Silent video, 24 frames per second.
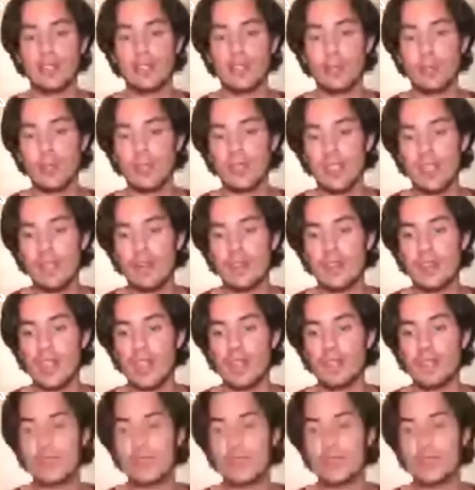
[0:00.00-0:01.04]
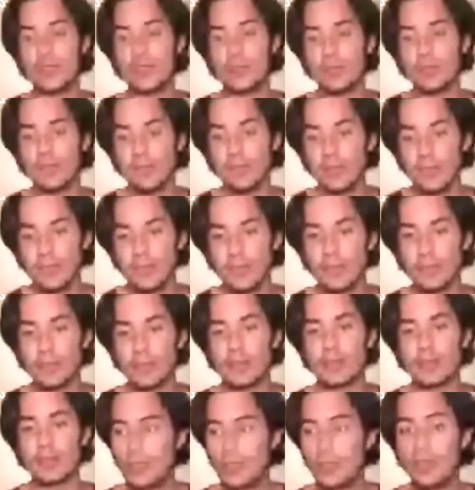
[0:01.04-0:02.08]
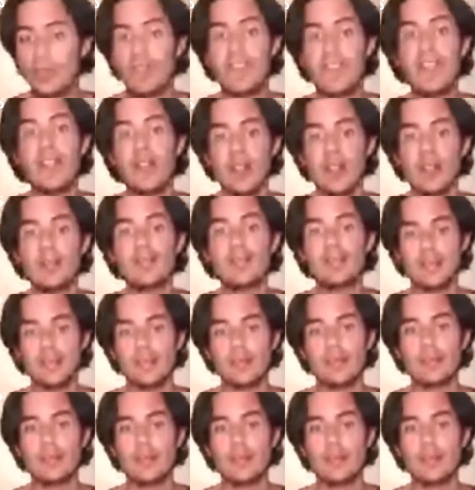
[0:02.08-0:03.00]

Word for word: to perceive ourselves, to feel.